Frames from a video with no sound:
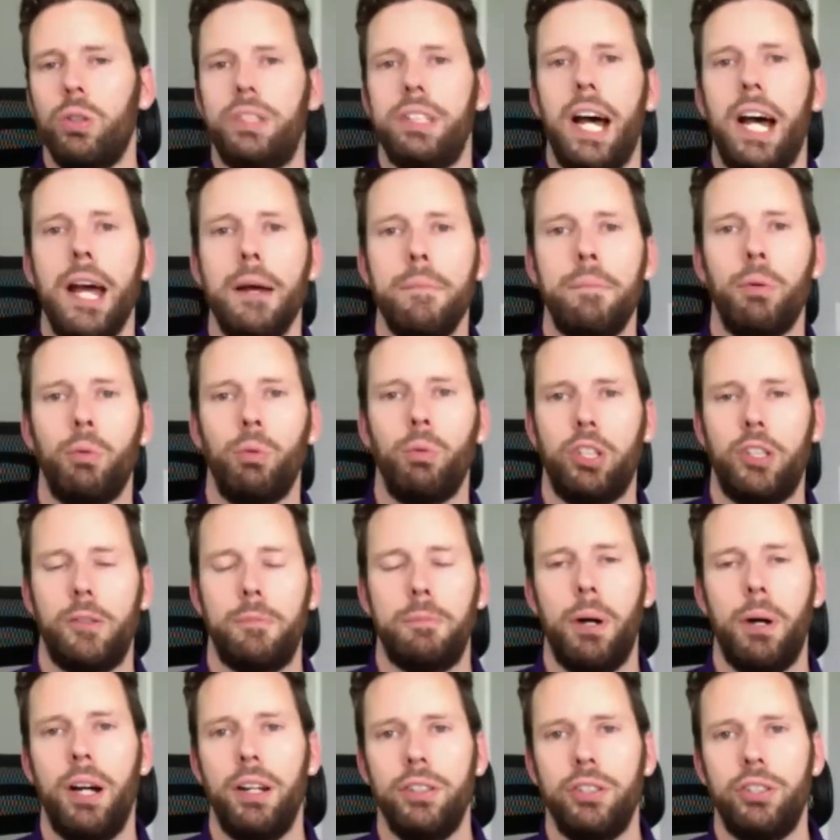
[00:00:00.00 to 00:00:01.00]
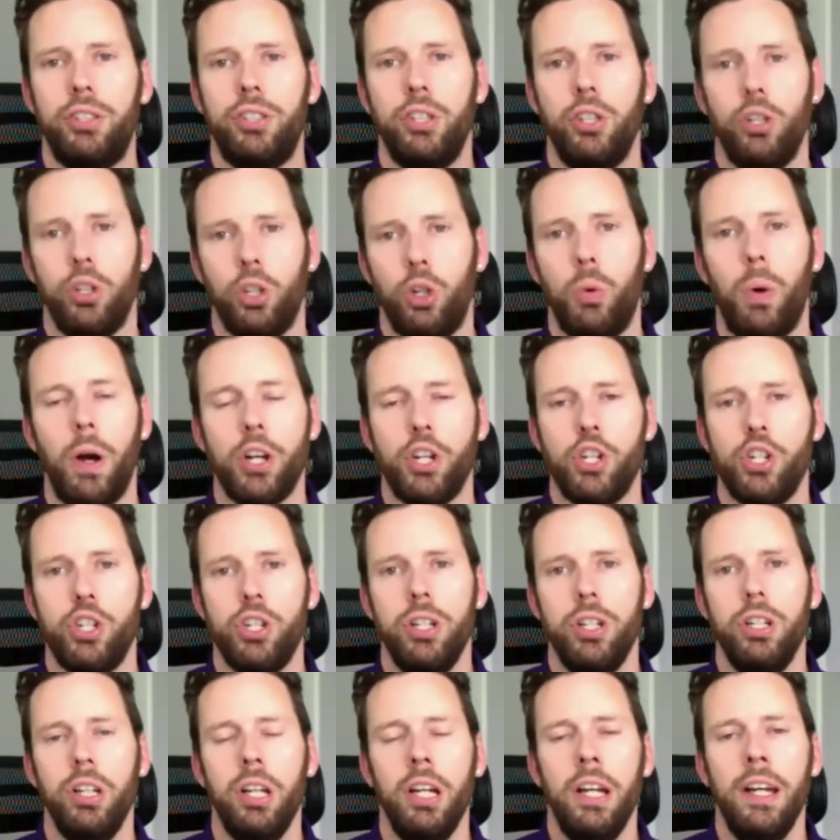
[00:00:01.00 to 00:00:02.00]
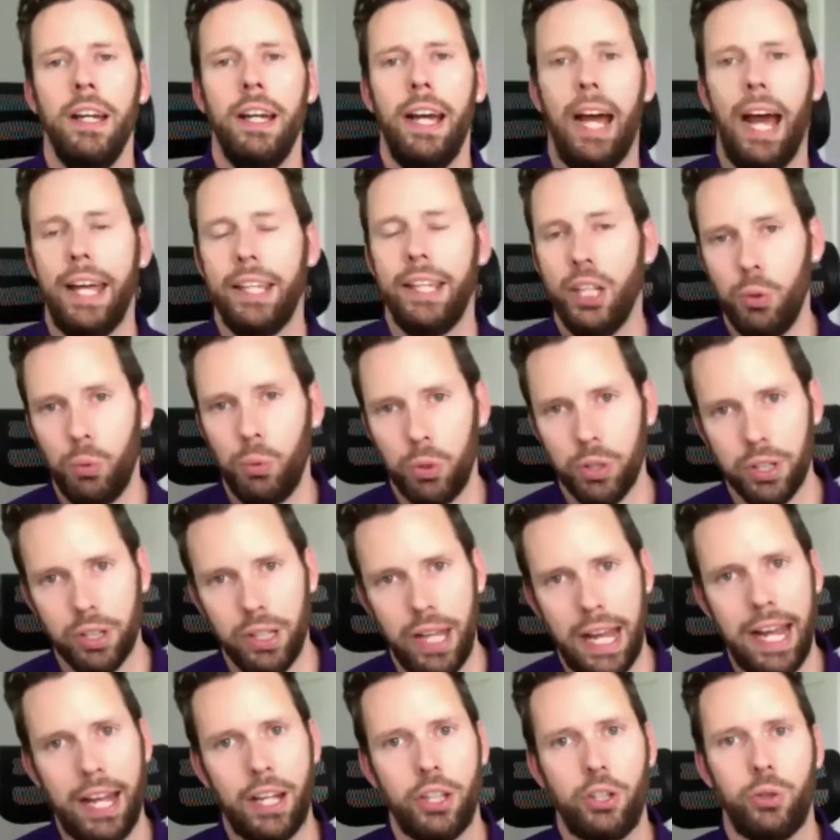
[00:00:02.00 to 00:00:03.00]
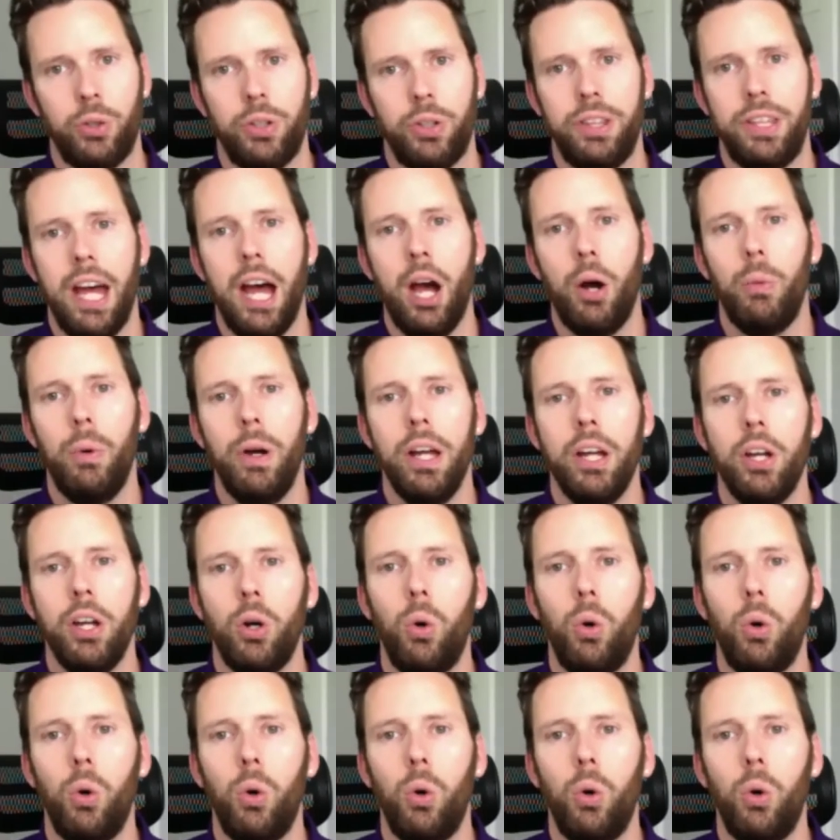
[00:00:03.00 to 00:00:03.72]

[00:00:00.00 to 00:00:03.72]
type a response to your question and then we'll answer it that way,